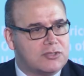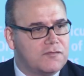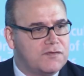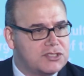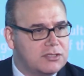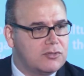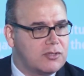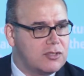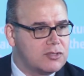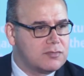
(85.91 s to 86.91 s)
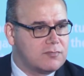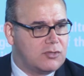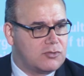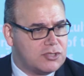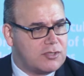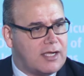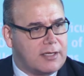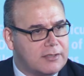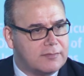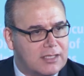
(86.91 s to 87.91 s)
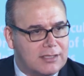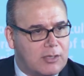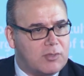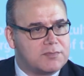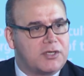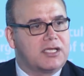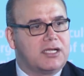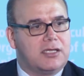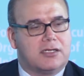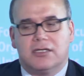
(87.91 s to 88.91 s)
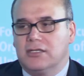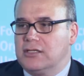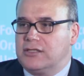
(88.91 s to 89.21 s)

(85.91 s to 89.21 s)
not sufficient to reduce malnutrition and hunger. That was very clear.